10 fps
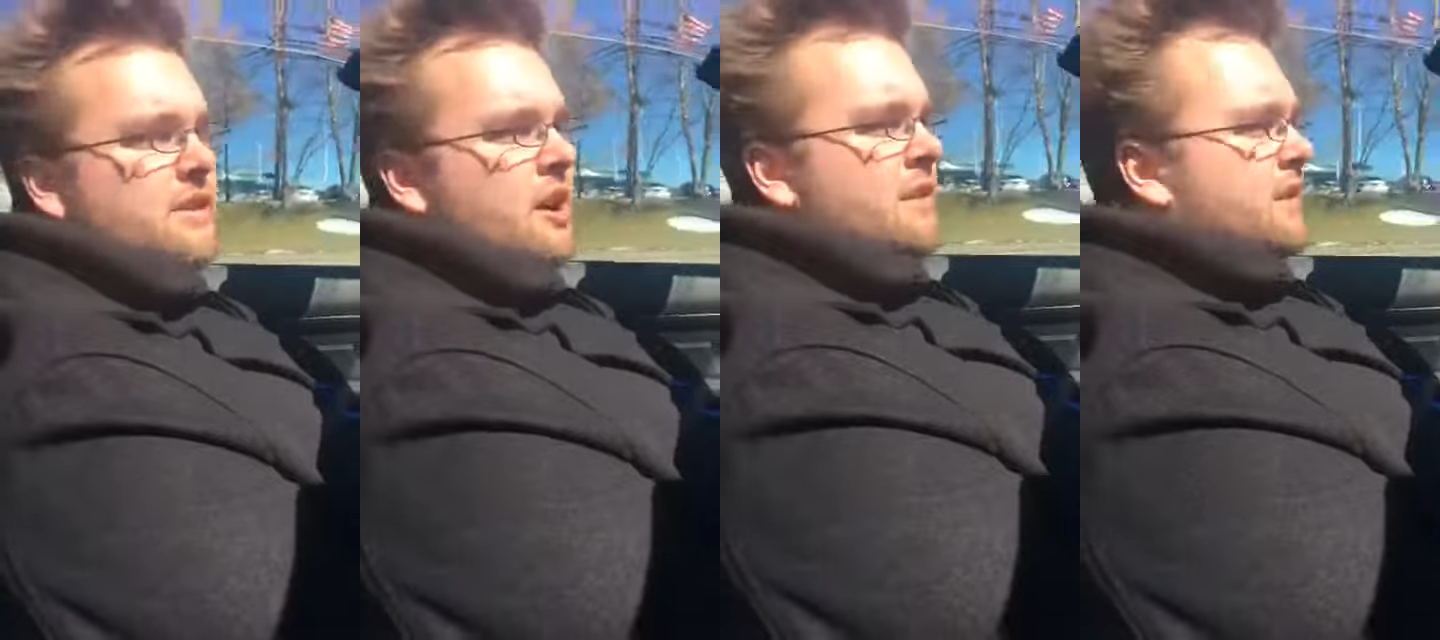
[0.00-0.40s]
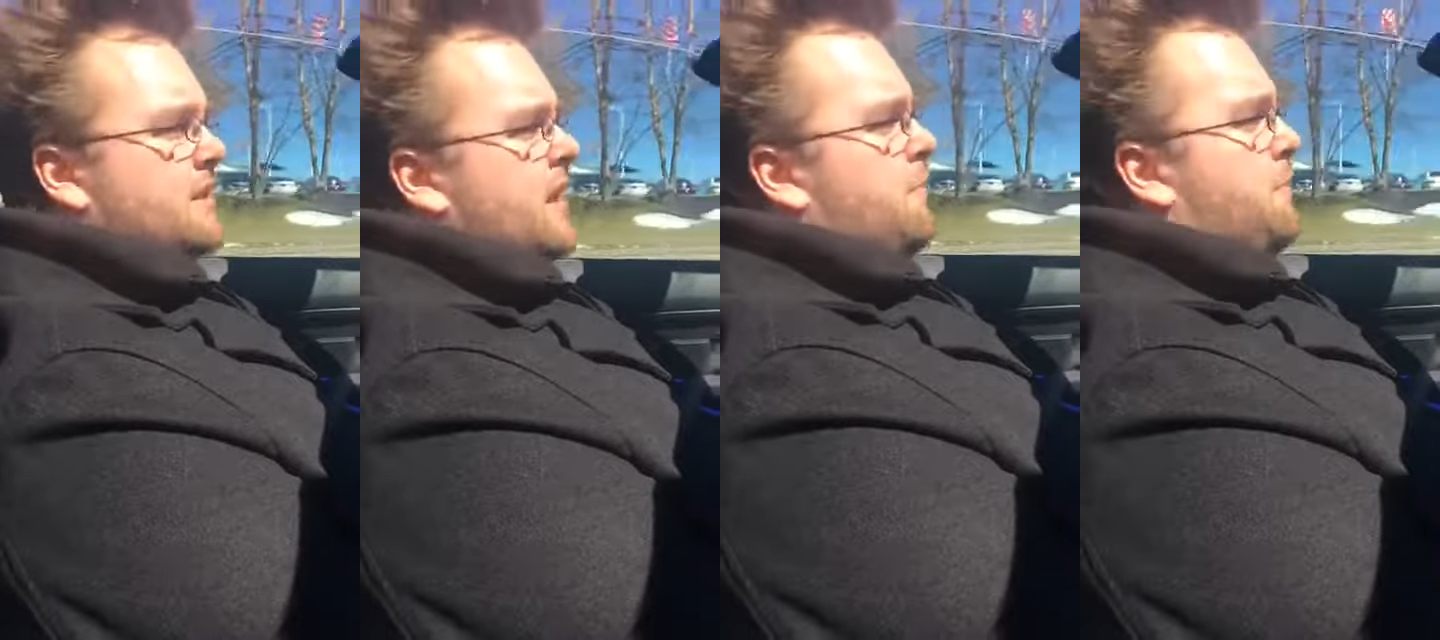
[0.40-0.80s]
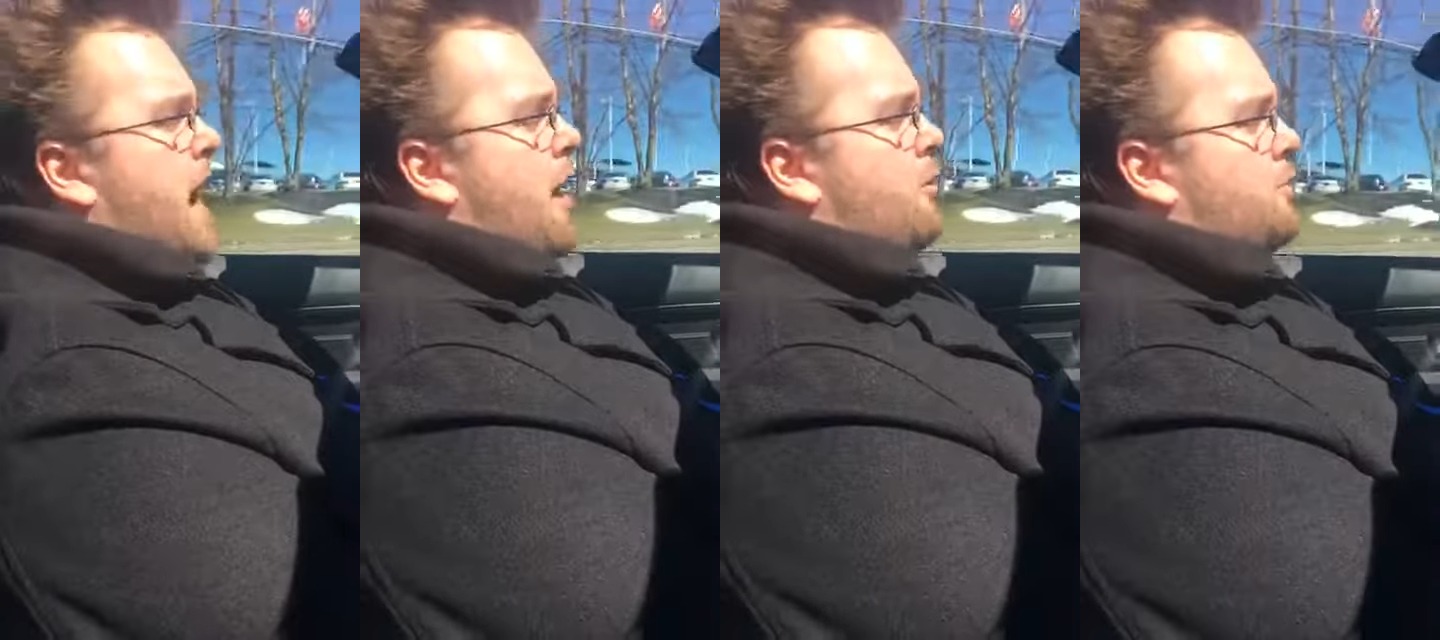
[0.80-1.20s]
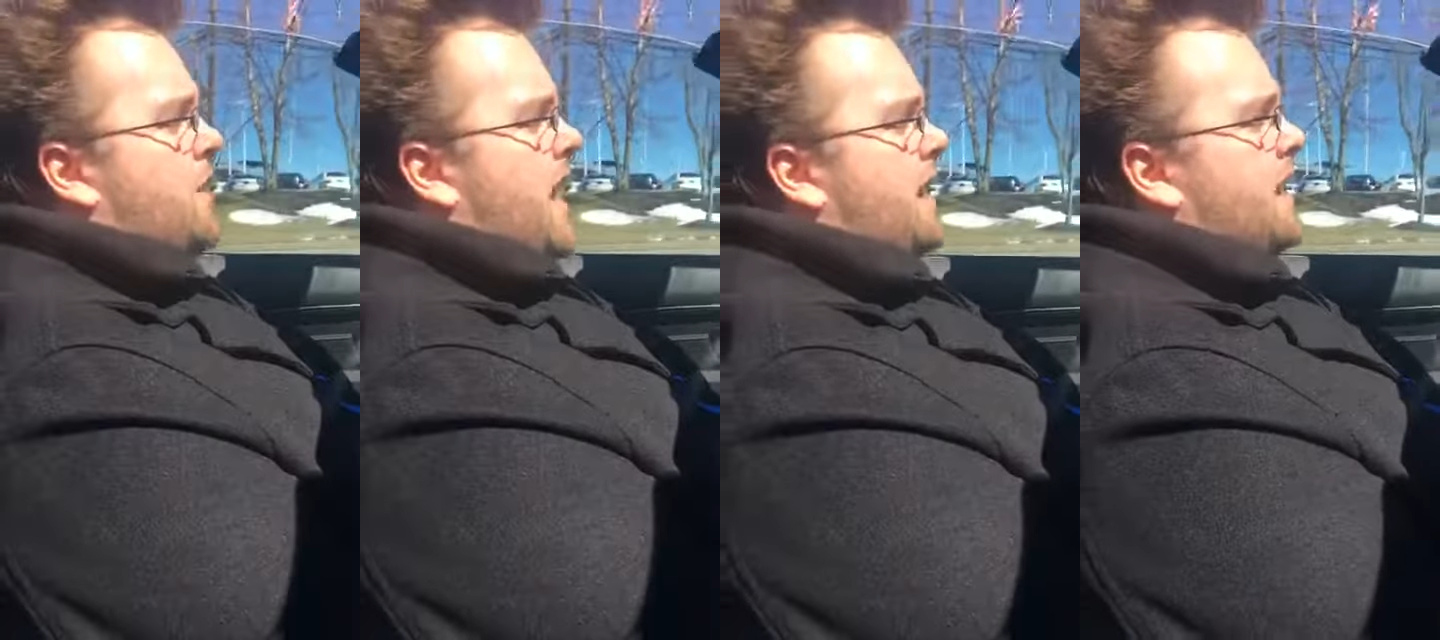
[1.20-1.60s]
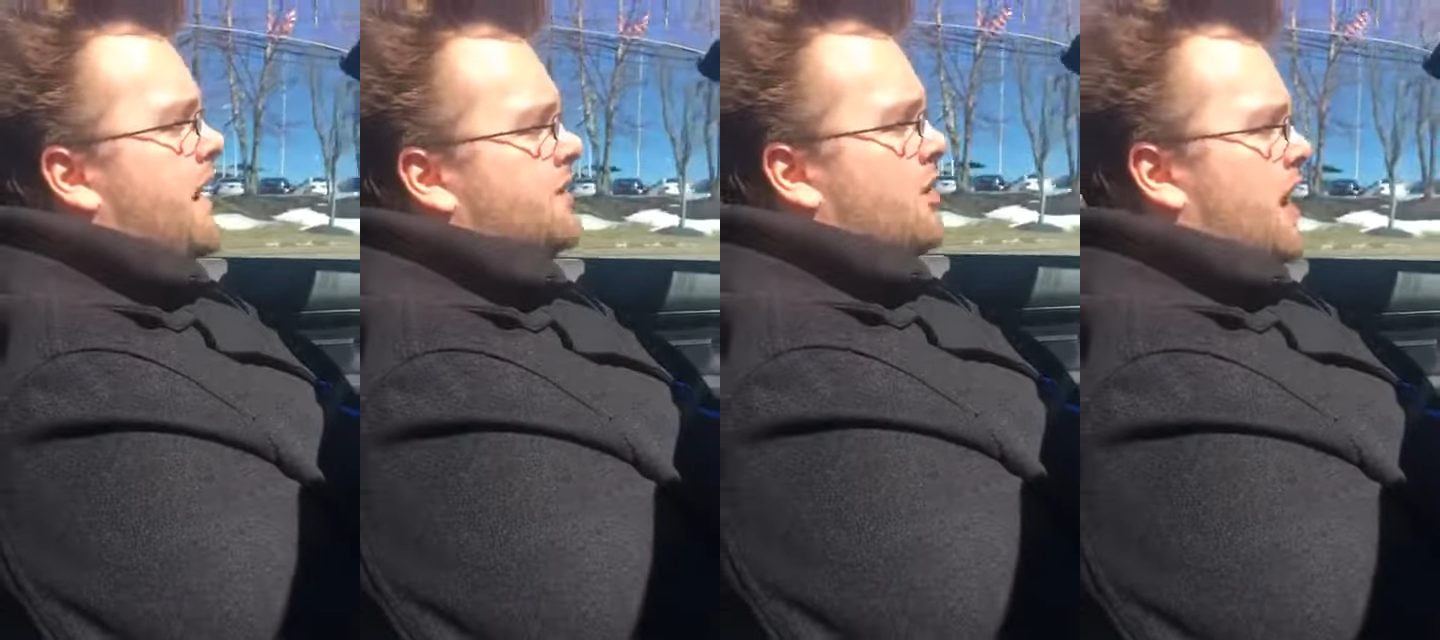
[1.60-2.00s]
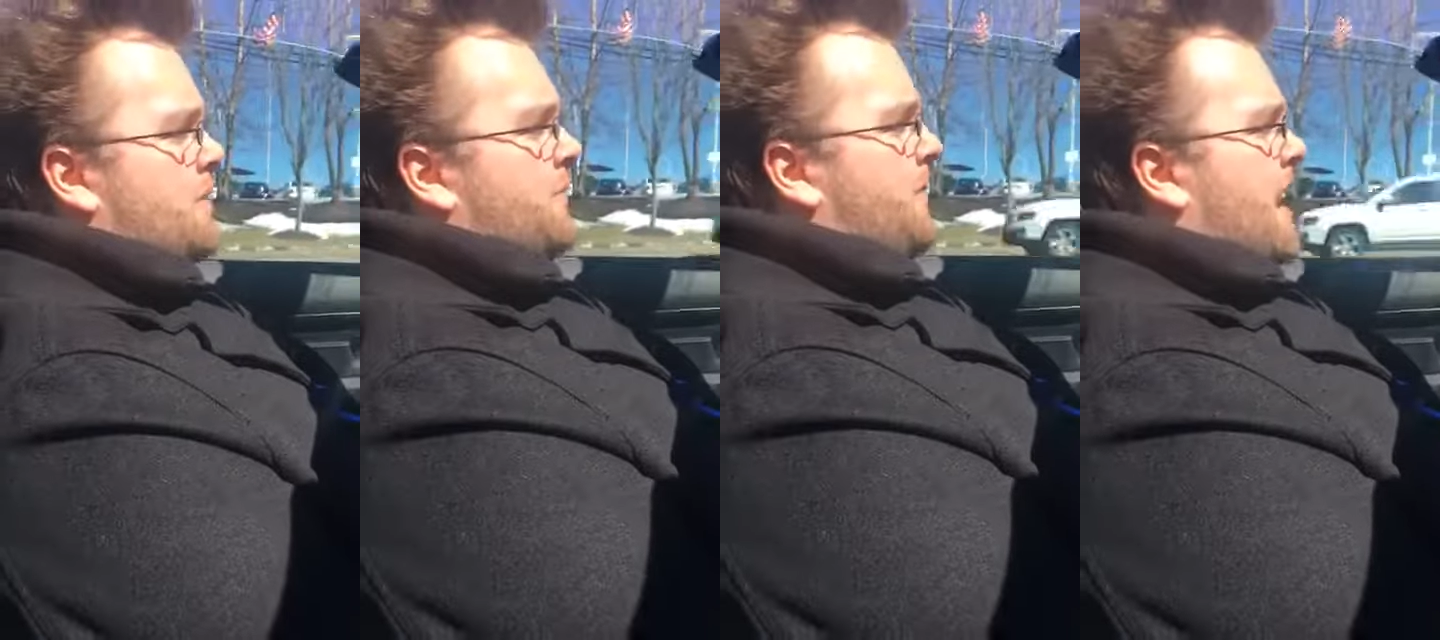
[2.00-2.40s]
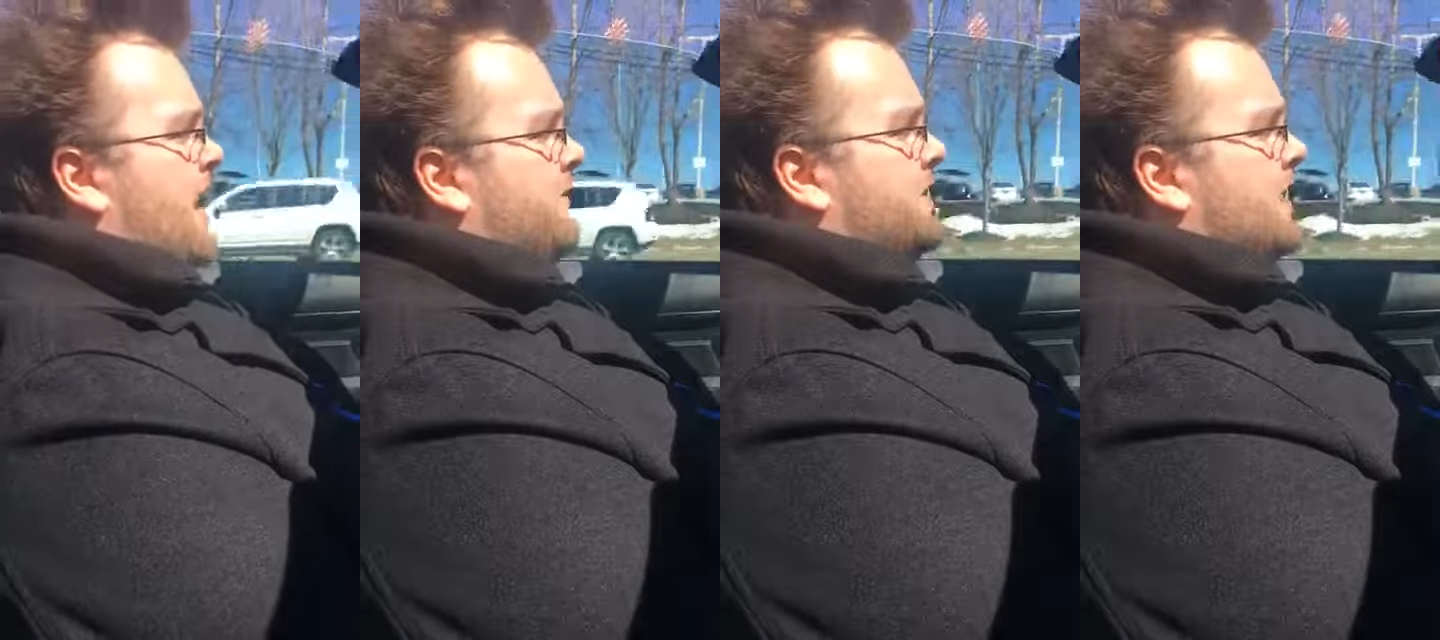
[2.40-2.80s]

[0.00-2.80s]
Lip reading: on the same power bracket as our M5,